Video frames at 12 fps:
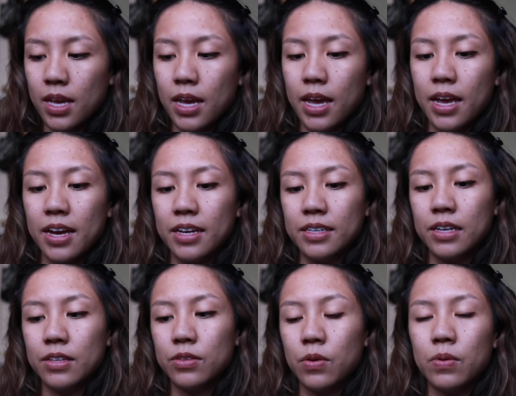And
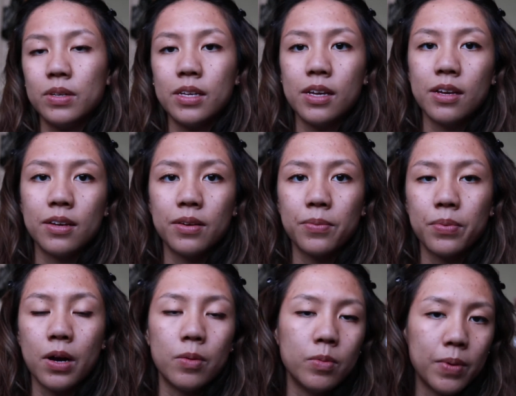the only
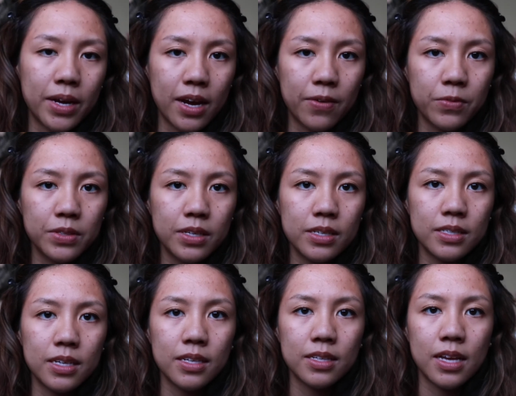problem I have with this
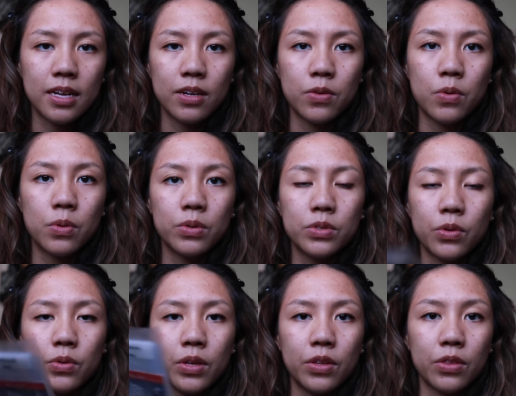is that it holds
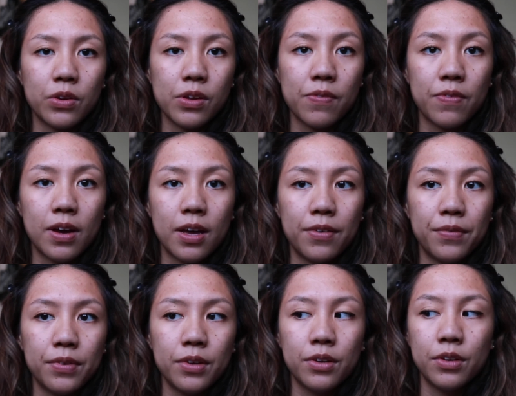only 35
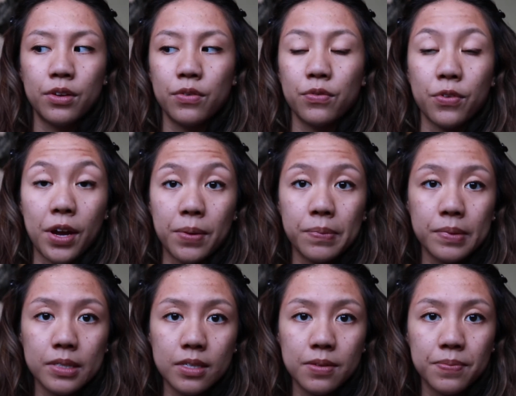
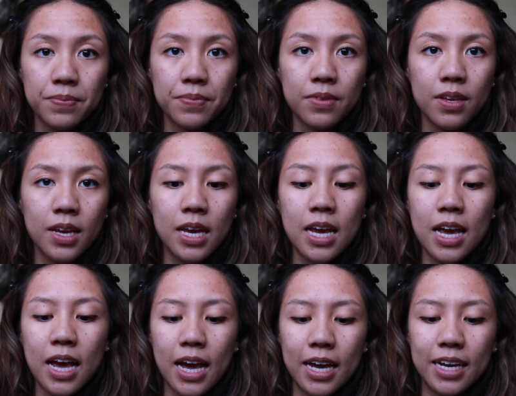frames.
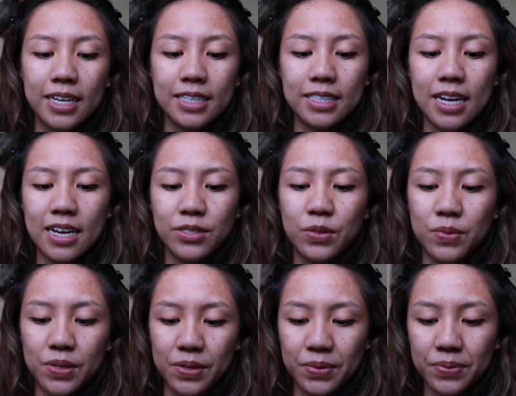And as you
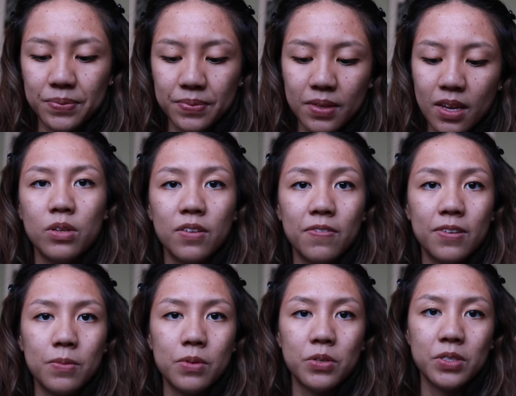know, a roll of
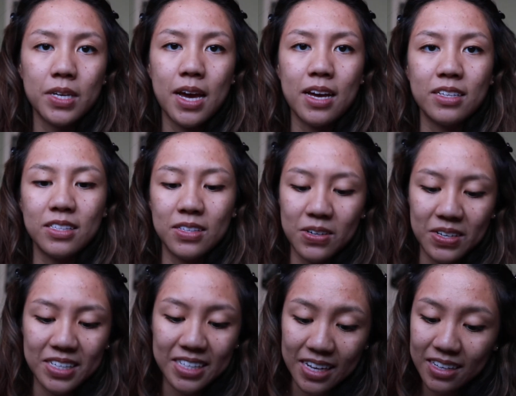film usually has
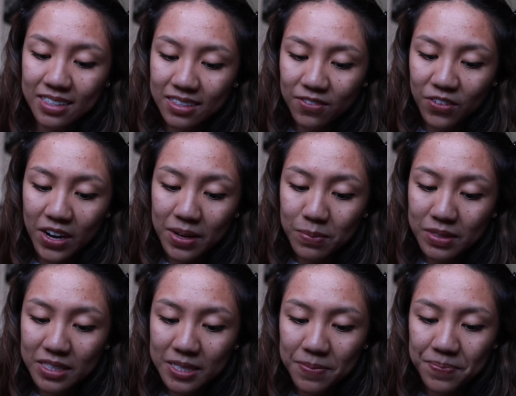36
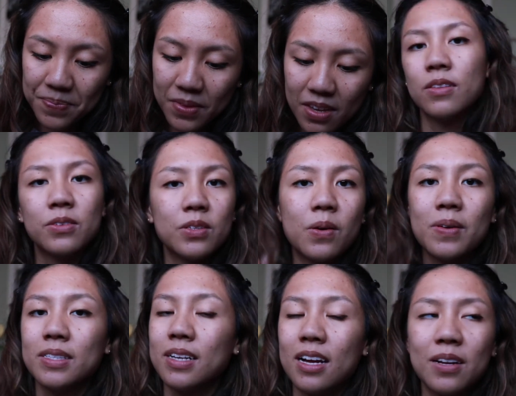frames. There's
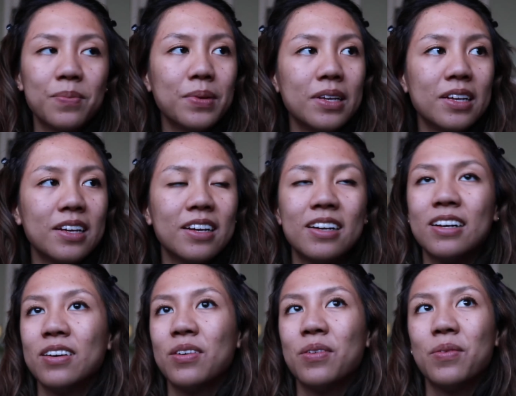always gotta be
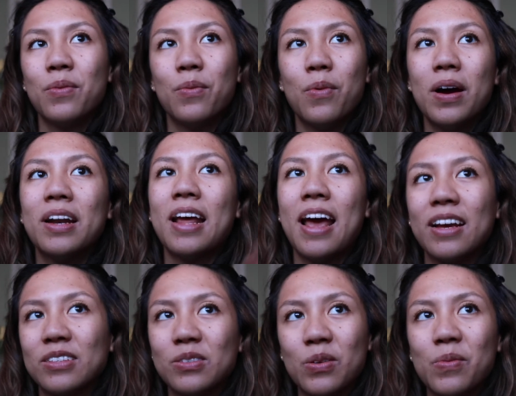one
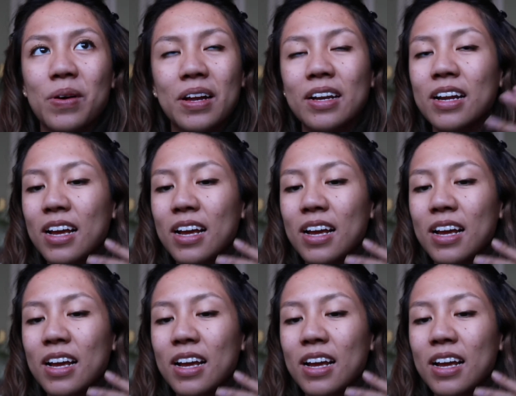extra one.